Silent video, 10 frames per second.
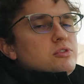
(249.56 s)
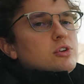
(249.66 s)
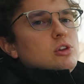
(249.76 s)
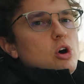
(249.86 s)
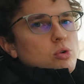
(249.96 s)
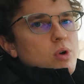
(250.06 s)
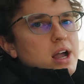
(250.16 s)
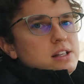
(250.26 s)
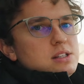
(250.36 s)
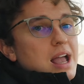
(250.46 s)
for long
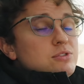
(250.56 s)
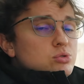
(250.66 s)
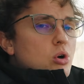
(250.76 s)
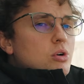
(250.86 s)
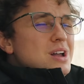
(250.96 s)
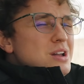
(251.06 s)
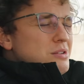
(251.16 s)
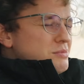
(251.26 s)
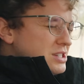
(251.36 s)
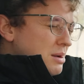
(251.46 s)
rides. After all,
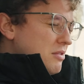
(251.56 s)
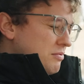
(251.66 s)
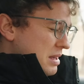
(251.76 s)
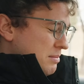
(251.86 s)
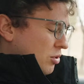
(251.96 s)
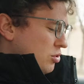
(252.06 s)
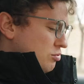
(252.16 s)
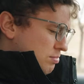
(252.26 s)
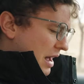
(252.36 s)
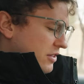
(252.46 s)
some of the people who
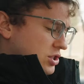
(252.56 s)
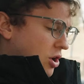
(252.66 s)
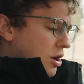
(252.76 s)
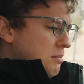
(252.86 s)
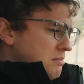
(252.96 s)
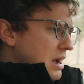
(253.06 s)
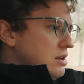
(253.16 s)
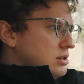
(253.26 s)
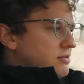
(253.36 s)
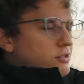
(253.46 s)
buy this car might
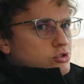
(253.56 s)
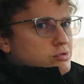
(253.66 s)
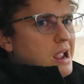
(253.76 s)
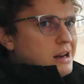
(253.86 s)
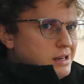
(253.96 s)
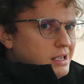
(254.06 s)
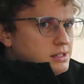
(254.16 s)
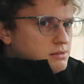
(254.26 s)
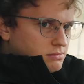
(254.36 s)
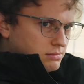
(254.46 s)
use it for track
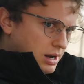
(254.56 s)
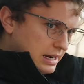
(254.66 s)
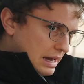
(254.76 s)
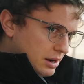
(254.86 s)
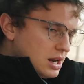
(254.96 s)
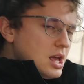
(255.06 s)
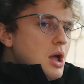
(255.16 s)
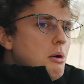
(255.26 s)
days. I doubt it.